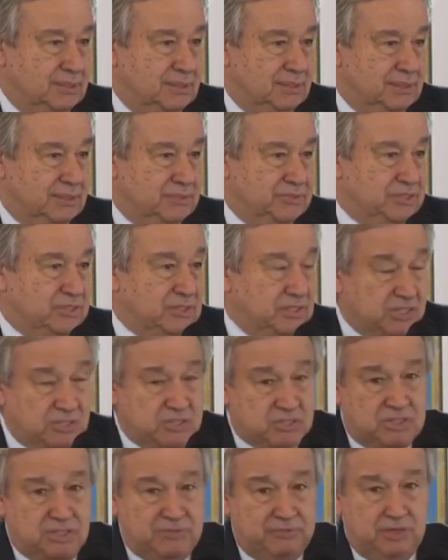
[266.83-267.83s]
And the
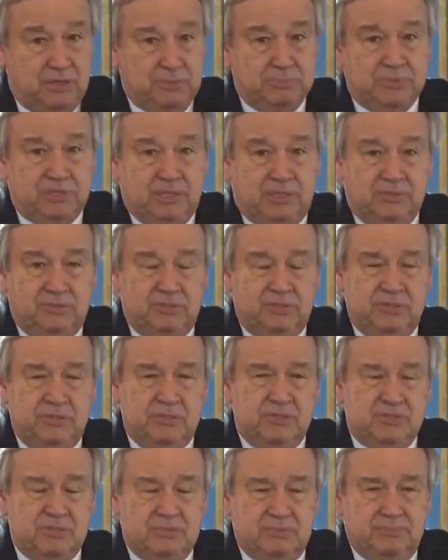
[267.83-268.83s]
least developed
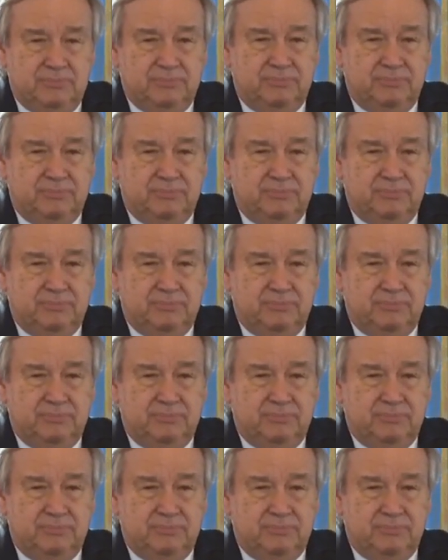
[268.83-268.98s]
countries,